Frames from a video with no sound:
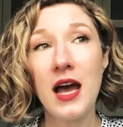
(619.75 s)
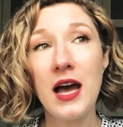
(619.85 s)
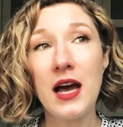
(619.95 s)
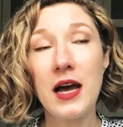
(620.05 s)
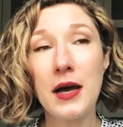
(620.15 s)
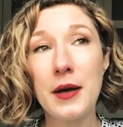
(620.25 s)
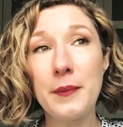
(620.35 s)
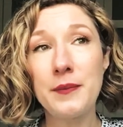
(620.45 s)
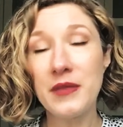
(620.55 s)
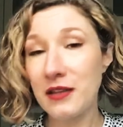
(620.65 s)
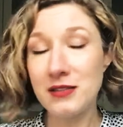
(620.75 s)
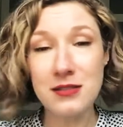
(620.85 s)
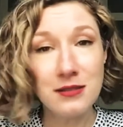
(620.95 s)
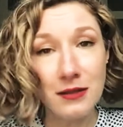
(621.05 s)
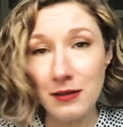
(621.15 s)
Um,
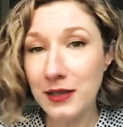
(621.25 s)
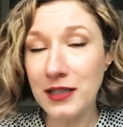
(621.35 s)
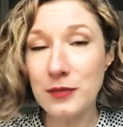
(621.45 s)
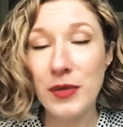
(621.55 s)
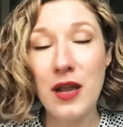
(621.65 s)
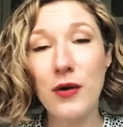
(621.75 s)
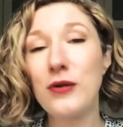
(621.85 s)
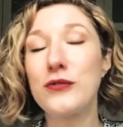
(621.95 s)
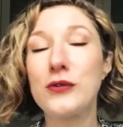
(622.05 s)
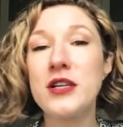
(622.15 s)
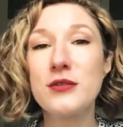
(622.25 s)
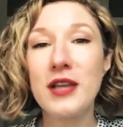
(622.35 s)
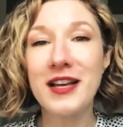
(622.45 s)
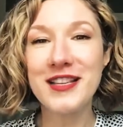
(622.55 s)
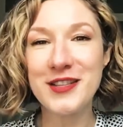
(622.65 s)
it's linked below, of course,
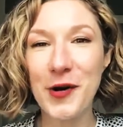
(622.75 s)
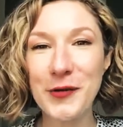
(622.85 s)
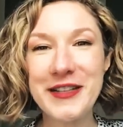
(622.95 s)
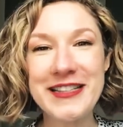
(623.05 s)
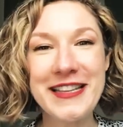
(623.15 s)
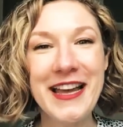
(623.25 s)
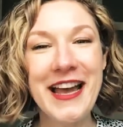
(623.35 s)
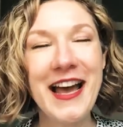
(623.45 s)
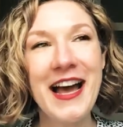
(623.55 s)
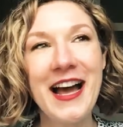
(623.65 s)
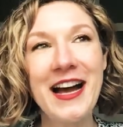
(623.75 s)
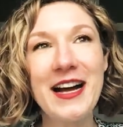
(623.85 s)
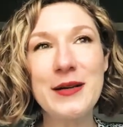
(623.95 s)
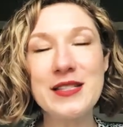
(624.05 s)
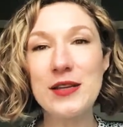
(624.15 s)
as always.
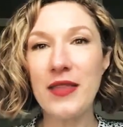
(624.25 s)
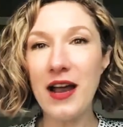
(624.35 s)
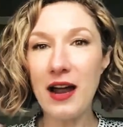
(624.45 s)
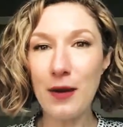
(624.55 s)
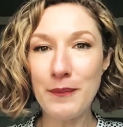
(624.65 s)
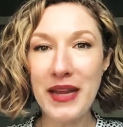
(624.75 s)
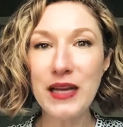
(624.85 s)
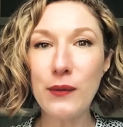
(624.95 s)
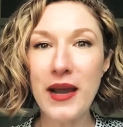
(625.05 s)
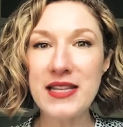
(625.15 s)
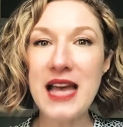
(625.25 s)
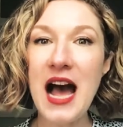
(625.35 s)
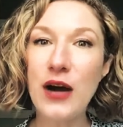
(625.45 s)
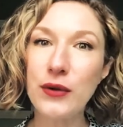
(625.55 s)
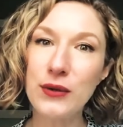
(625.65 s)
Uh, so there are many ways
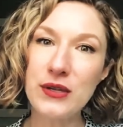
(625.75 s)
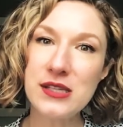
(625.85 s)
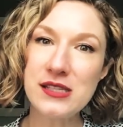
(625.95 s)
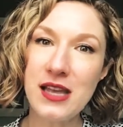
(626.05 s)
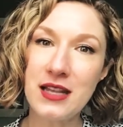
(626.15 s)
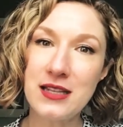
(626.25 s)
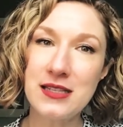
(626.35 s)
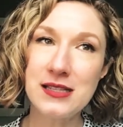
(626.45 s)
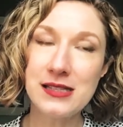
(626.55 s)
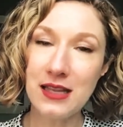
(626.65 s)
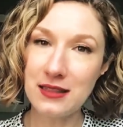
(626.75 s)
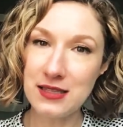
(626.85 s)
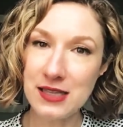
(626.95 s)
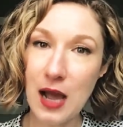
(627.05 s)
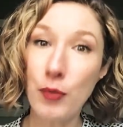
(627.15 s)
how you can set, set
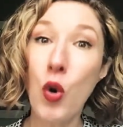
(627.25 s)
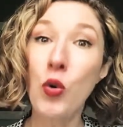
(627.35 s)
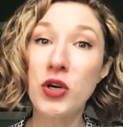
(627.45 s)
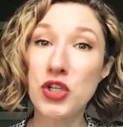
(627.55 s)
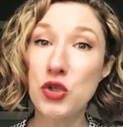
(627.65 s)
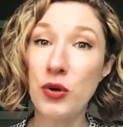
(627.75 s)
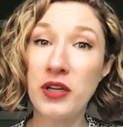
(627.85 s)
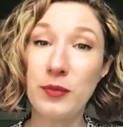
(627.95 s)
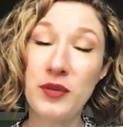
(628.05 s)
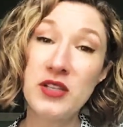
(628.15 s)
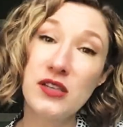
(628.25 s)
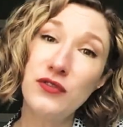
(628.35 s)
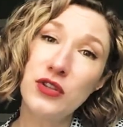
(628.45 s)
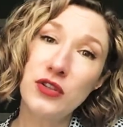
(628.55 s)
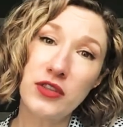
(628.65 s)
this up or join it because
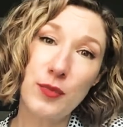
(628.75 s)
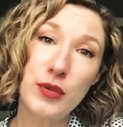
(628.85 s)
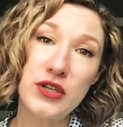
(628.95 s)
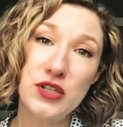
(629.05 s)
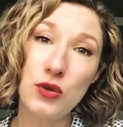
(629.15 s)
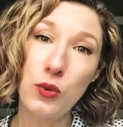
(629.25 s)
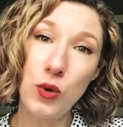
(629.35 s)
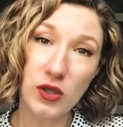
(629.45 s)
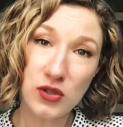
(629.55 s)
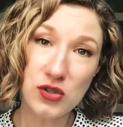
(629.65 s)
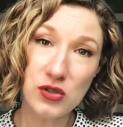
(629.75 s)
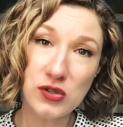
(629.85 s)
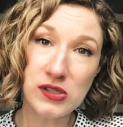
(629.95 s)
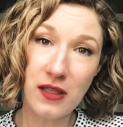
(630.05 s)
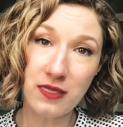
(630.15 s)
if you're not the person who wants to
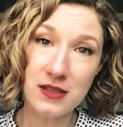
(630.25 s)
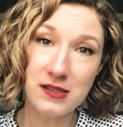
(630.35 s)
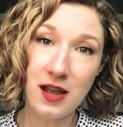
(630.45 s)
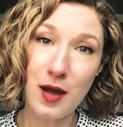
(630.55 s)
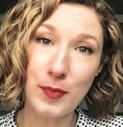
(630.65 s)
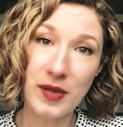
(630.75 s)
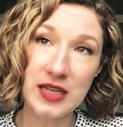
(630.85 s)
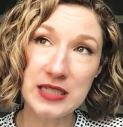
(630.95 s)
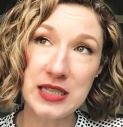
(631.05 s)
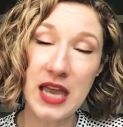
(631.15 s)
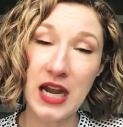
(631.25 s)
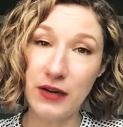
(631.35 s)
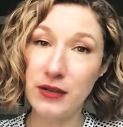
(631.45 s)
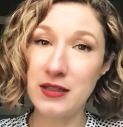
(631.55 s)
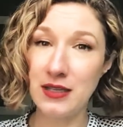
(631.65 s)
set this up and
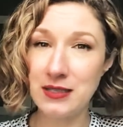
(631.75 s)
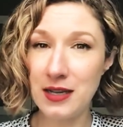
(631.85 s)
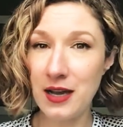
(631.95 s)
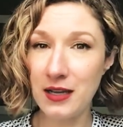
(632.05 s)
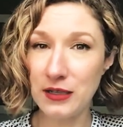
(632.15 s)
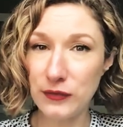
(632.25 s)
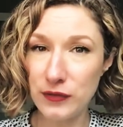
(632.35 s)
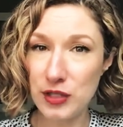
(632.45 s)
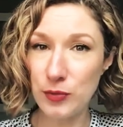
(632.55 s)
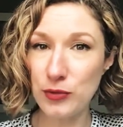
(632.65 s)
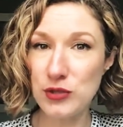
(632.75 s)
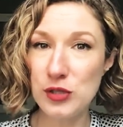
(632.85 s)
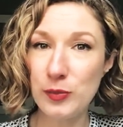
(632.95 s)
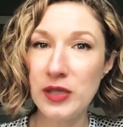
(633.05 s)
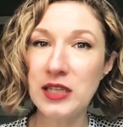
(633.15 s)
carry that kind of
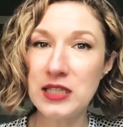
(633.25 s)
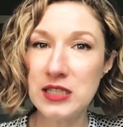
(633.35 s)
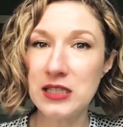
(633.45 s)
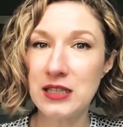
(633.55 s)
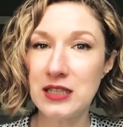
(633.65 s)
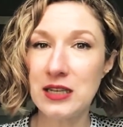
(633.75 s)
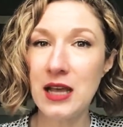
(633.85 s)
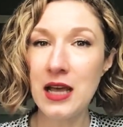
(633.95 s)
responsibility that